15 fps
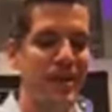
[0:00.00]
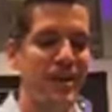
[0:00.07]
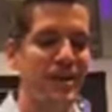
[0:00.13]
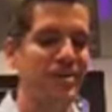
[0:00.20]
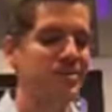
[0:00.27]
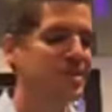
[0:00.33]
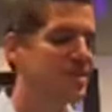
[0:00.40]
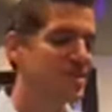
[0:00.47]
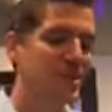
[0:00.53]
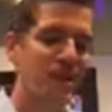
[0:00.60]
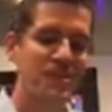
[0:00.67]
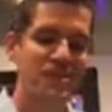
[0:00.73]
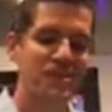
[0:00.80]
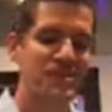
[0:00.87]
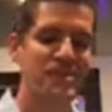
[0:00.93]
I'm just
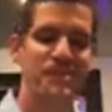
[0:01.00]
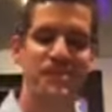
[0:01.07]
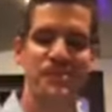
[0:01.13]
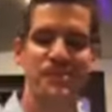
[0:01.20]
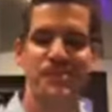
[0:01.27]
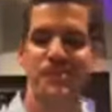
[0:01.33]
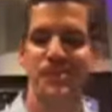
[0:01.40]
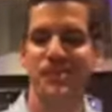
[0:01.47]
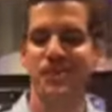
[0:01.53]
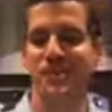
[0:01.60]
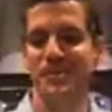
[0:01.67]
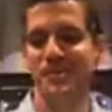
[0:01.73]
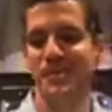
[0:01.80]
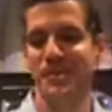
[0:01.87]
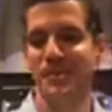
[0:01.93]
scratching the surface with y'all
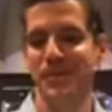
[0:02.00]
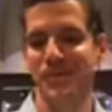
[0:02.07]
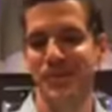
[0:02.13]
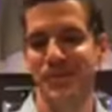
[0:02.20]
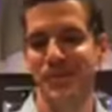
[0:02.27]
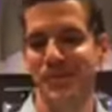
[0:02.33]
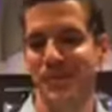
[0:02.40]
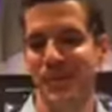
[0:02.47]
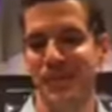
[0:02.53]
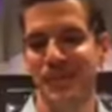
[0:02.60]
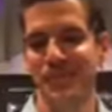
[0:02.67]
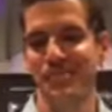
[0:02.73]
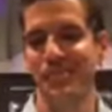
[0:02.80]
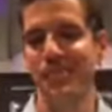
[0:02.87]
so you can do your own studies.